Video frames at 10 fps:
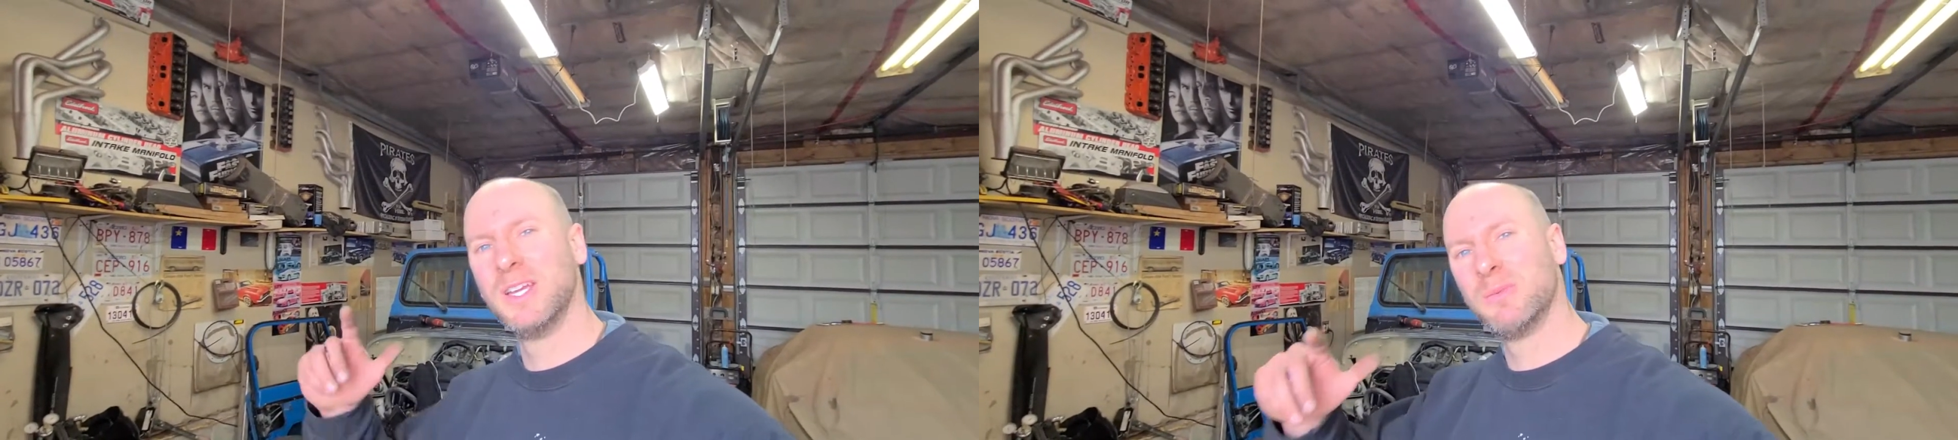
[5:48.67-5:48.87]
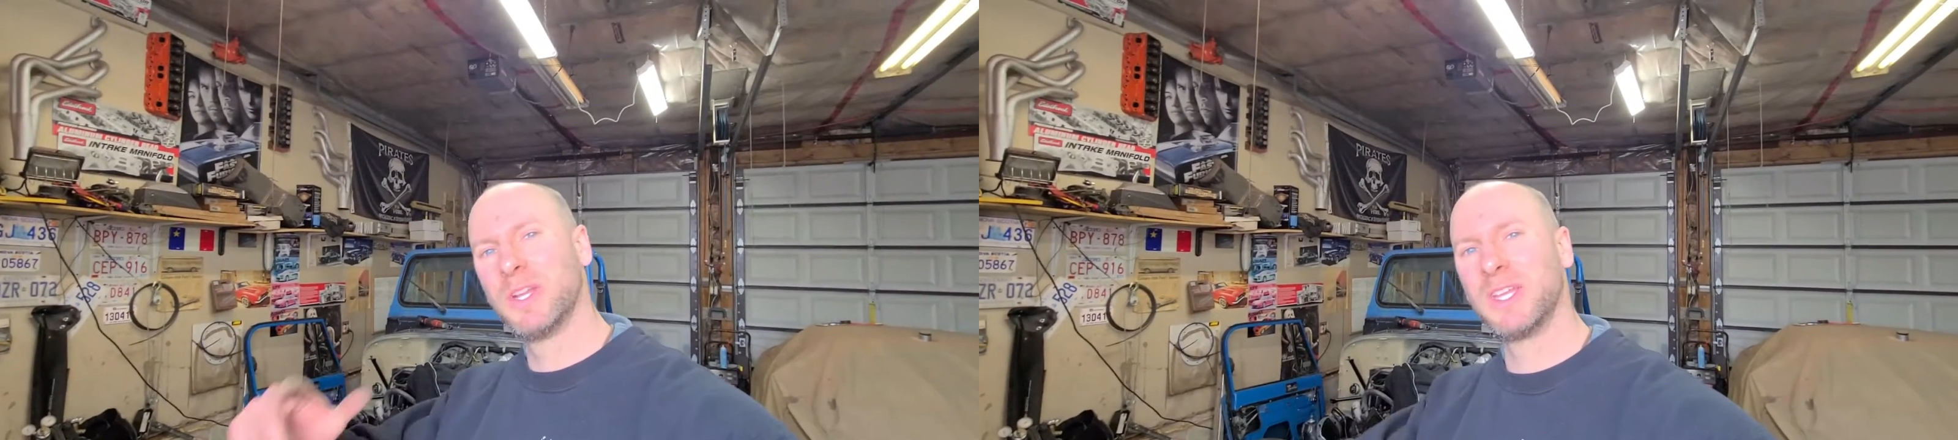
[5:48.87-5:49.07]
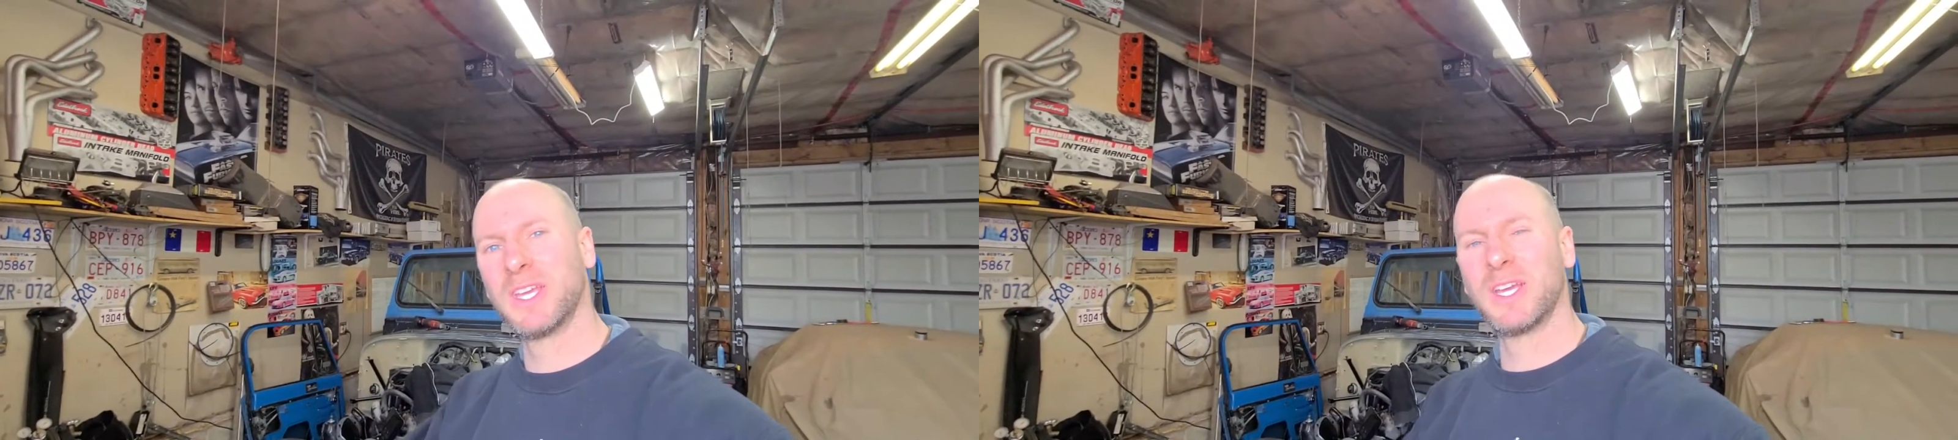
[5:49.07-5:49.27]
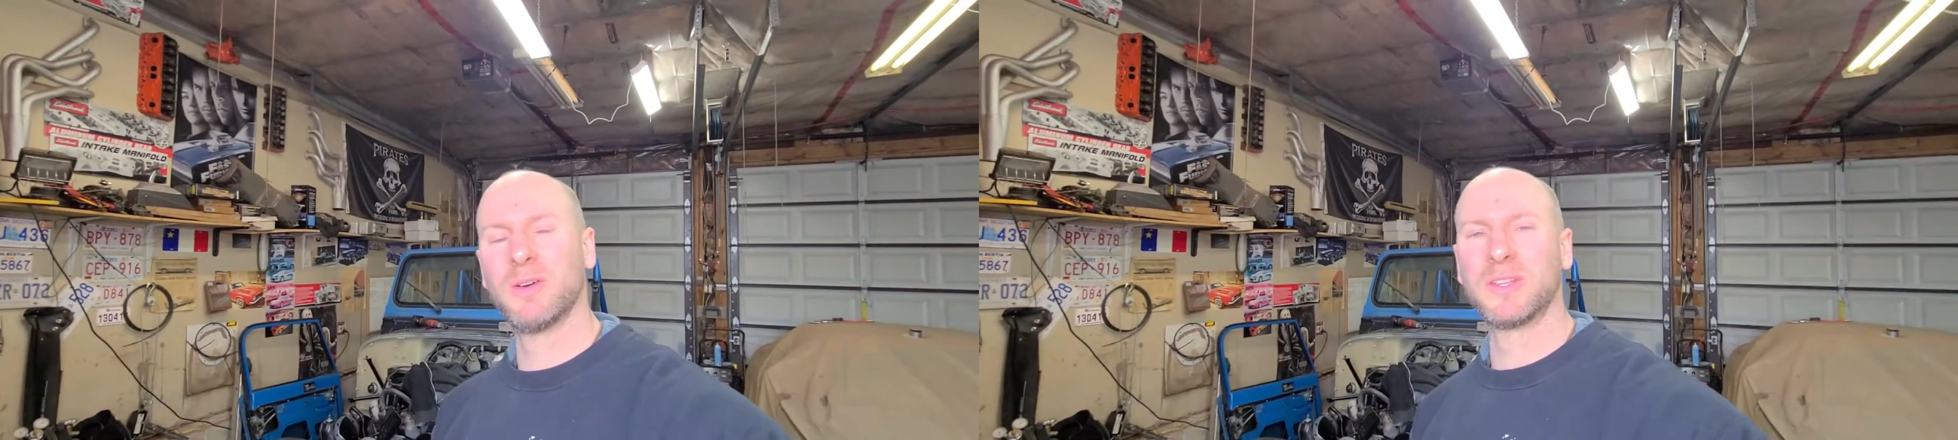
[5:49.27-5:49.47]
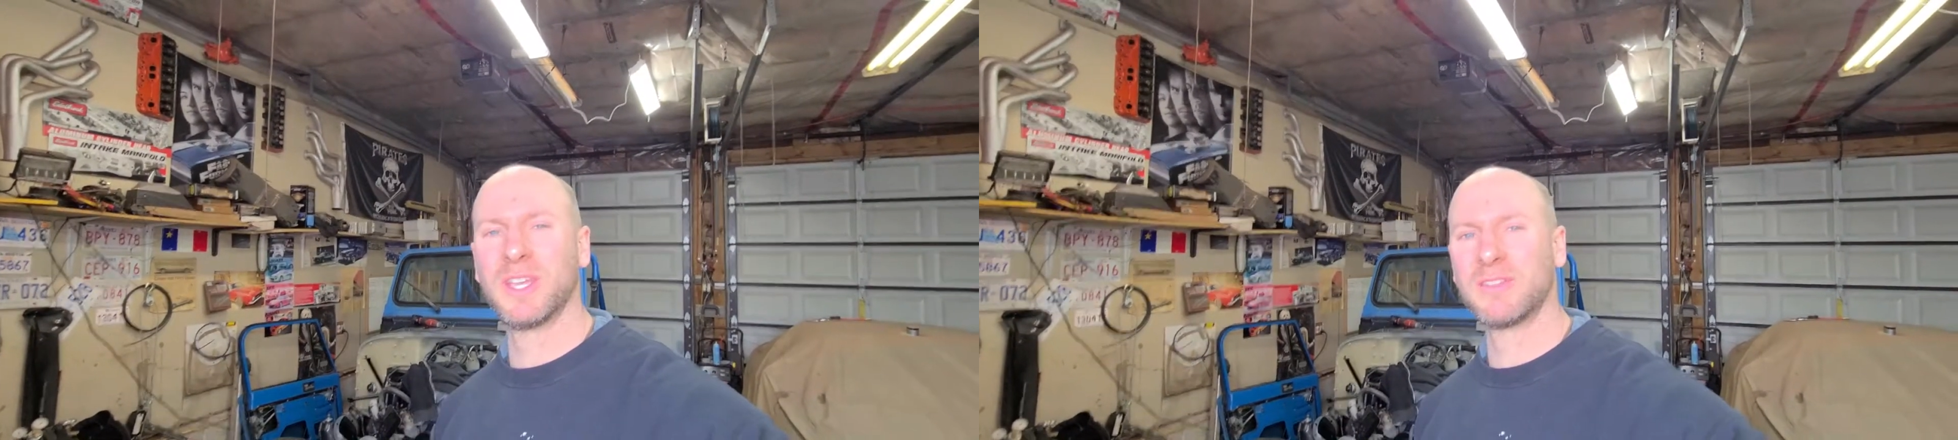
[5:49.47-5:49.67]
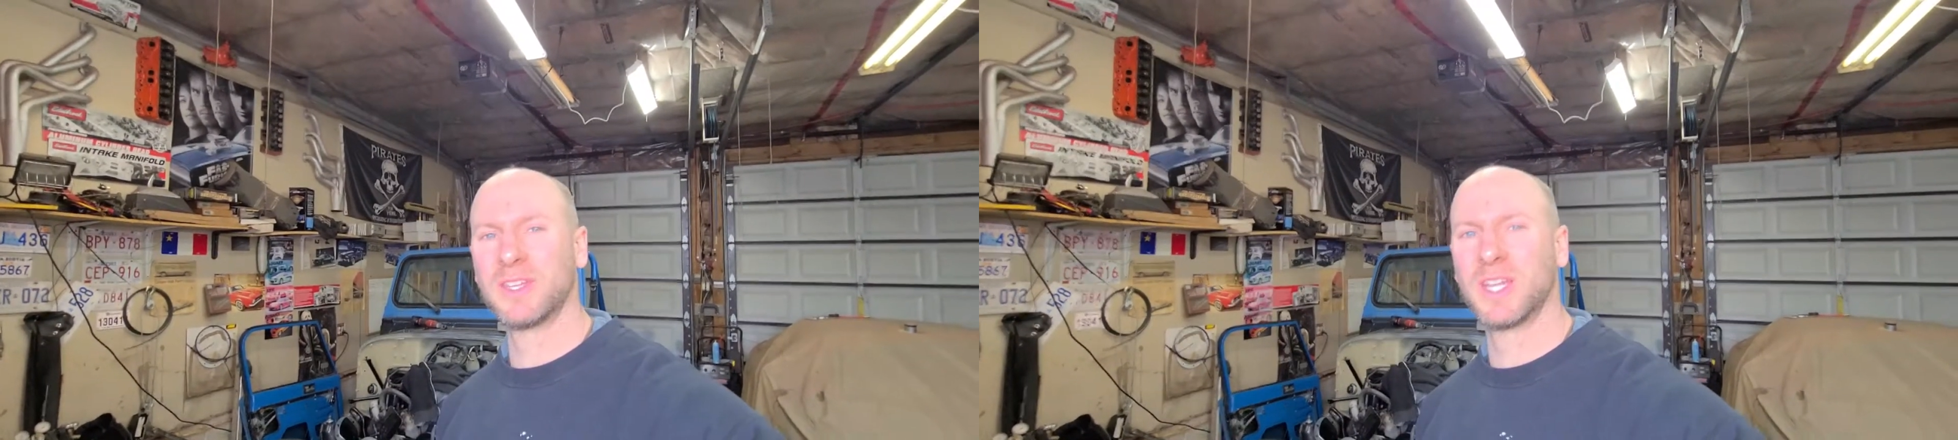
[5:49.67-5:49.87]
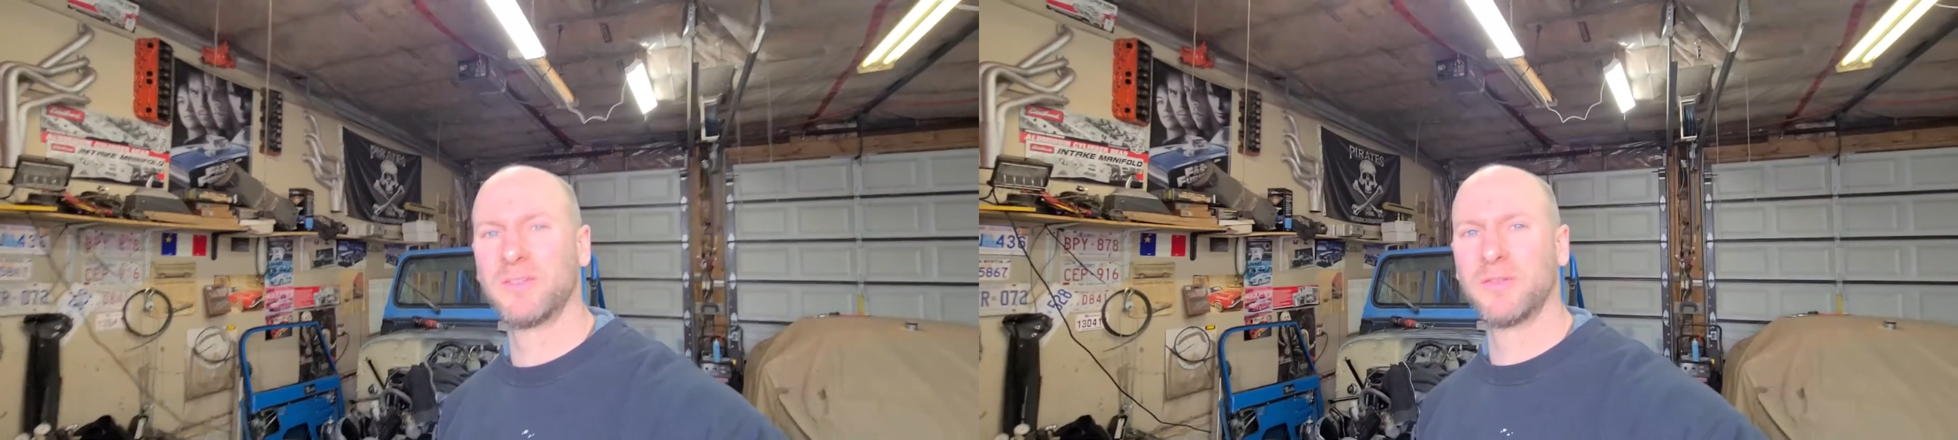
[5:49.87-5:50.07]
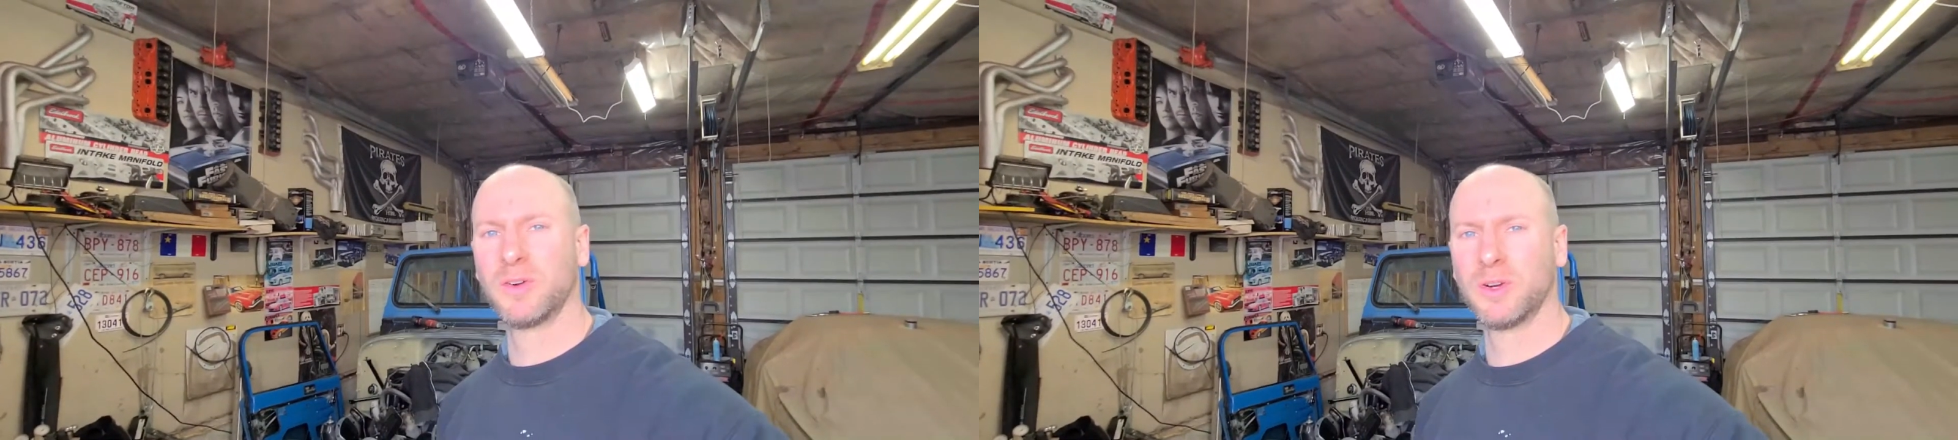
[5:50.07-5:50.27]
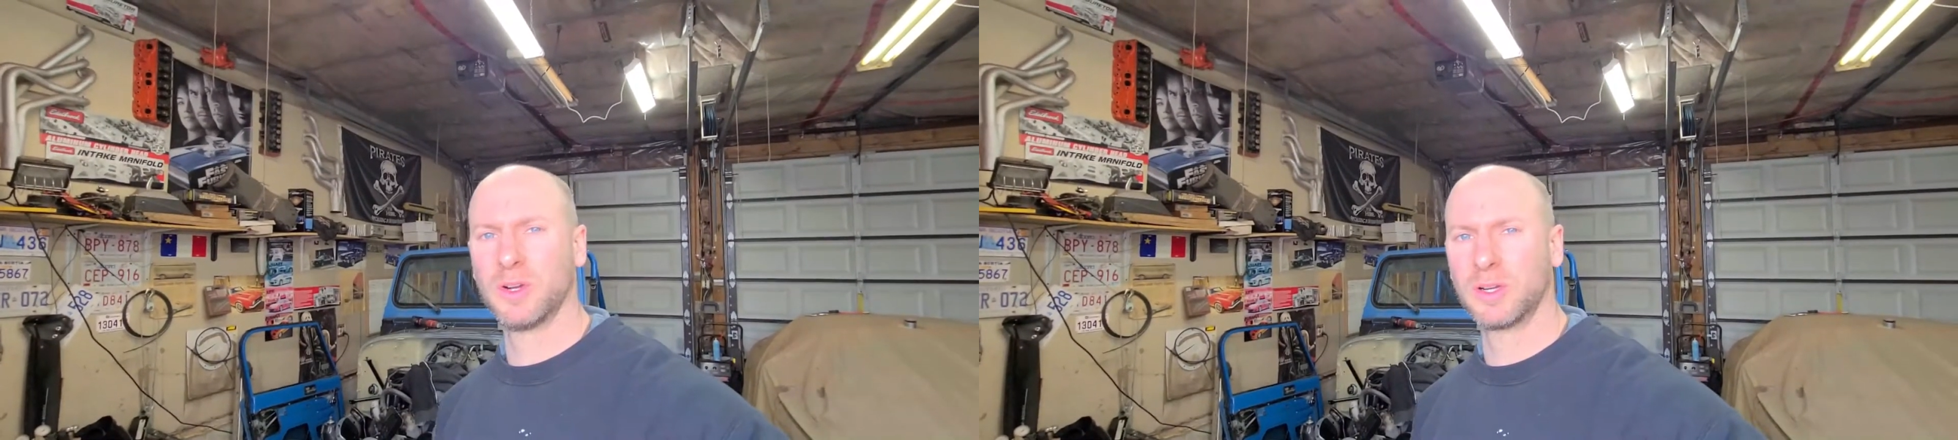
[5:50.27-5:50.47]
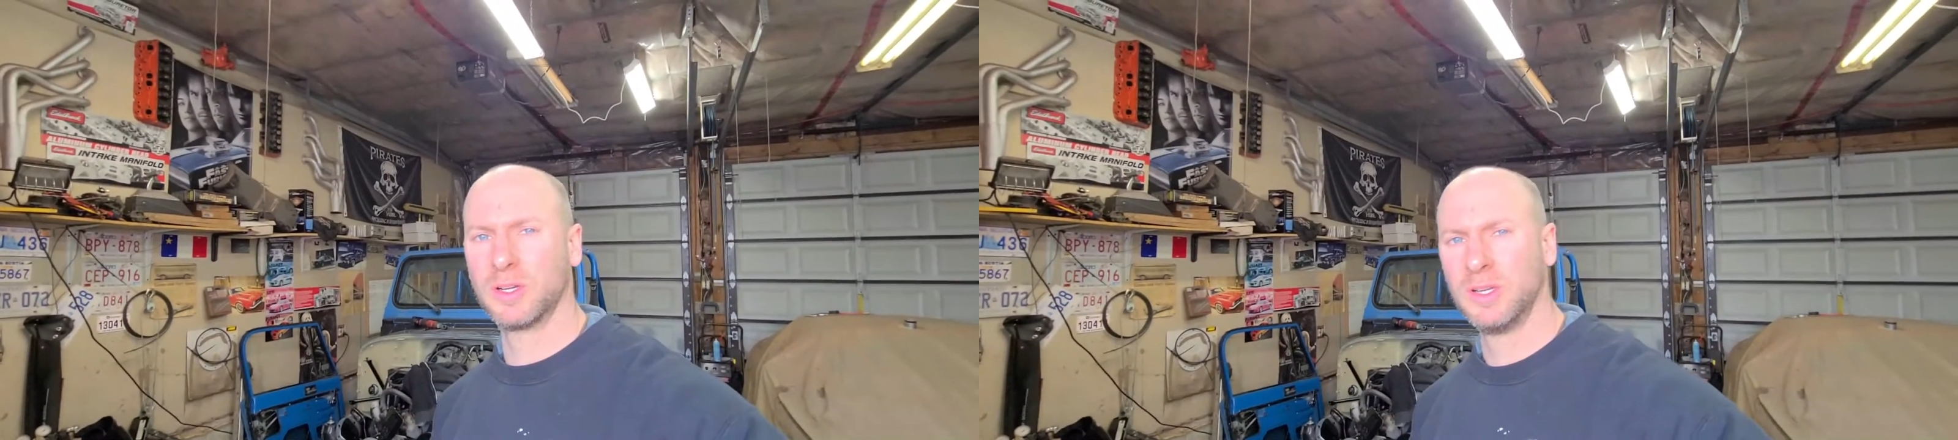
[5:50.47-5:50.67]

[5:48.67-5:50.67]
But anyhow, thanks again for